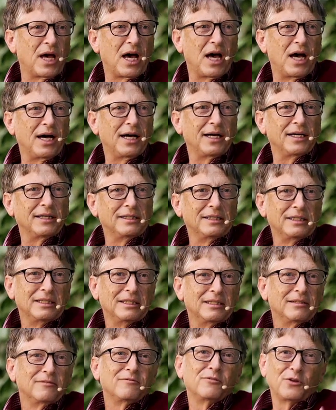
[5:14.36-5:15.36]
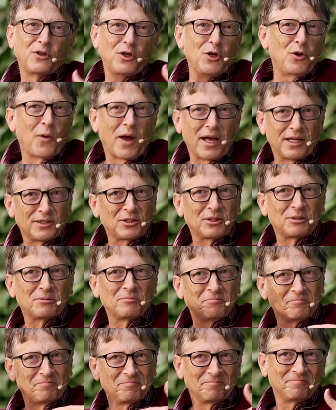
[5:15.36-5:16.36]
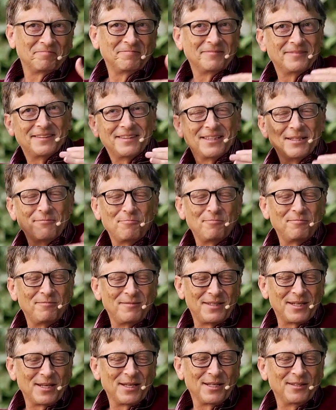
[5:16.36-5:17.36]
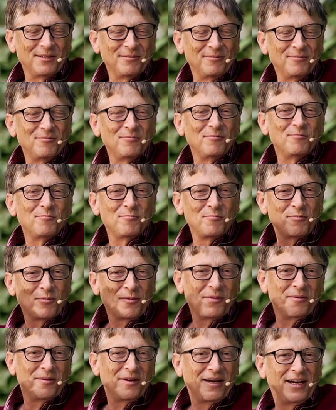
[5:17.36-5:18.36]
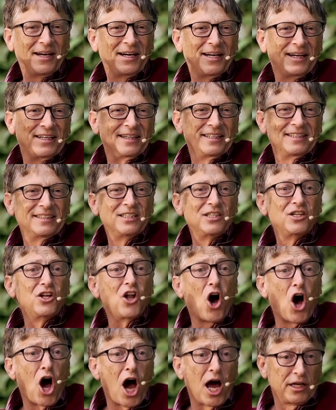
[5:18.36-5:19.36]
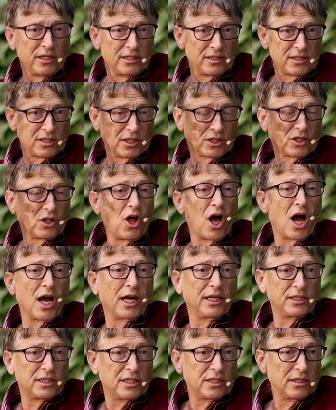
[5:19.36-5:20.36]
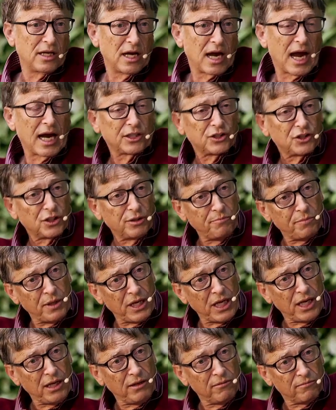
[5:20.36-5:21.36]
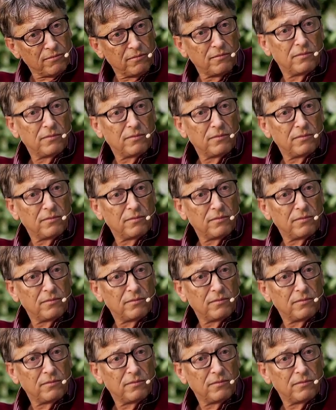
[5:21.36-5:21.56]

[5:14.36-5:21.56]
for the U.S. to not decline, to actually be